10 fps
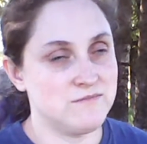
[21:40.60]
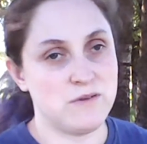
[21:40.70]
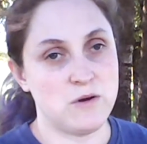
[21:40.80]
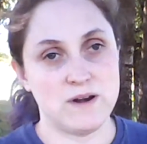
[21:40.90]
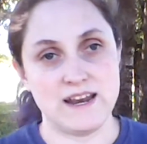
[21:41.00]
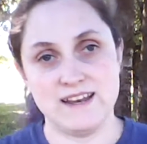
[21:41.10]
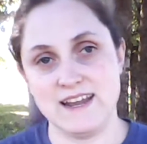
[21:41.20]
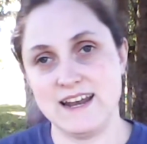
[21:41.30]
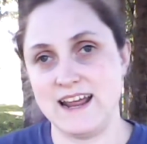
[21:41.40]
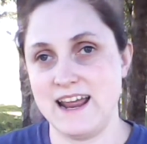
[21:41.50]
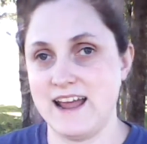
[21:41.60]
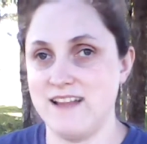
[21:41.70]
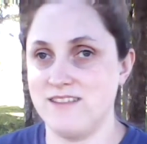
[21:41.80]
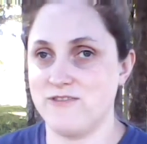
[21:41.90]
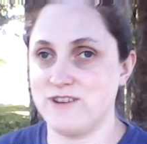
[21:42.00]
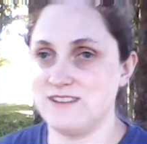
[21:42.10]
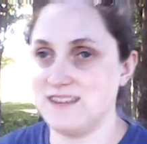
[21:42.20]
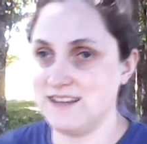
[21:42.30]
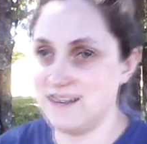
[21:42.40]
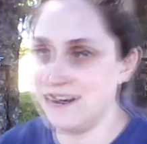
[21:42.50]
but when I did, I had the friends
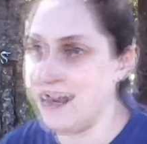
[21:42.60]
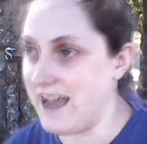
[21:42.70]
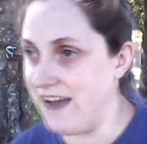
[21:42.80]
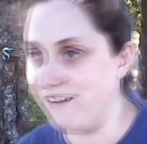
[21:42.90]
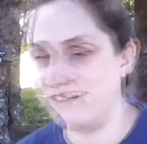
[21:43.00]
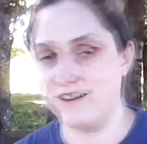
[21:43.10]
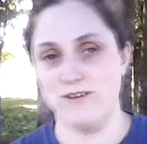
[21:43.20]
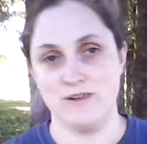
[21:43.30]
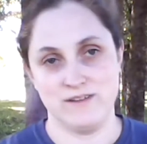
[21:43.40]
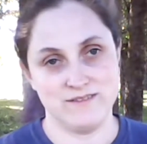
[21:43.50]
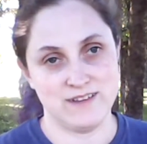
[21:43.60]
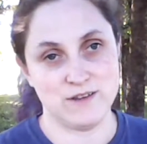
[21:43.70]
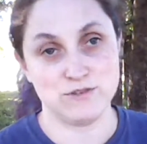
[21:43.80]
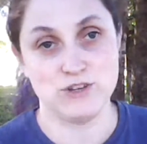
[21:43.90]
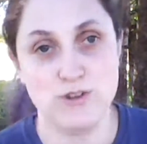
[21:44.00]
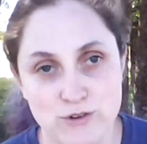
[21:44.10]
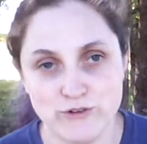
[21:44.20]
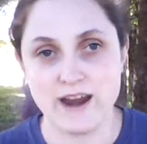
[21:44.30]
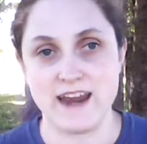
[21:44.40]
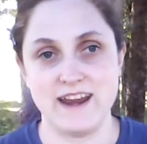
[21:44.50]
I did have, you know, it was
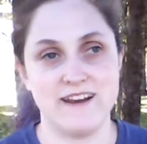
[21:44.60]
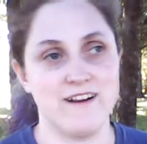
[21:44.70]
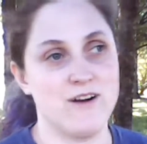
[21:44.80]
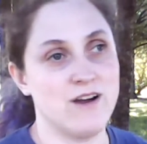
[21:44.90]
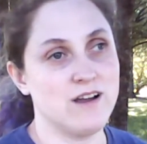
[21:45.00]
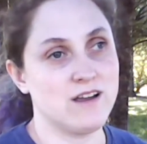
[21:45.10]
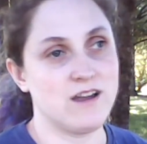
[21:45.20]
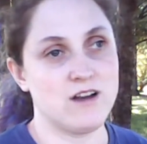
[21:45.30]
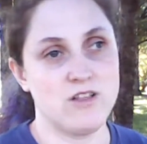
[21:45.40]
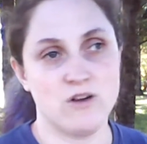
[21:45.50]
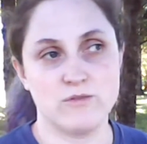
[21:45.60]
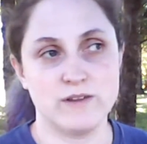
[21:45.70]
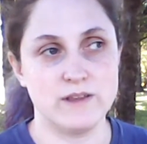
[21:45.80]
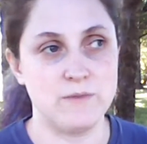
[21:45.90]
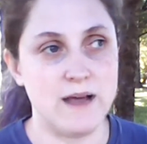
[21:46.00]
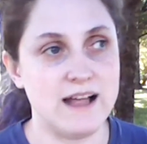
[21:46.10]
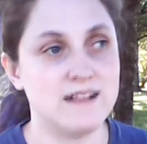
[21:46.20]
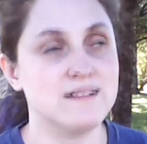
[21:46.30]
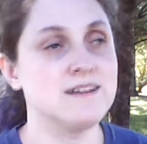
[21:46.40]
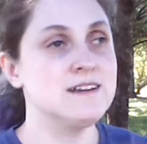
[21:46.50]
great, you know, got along really well.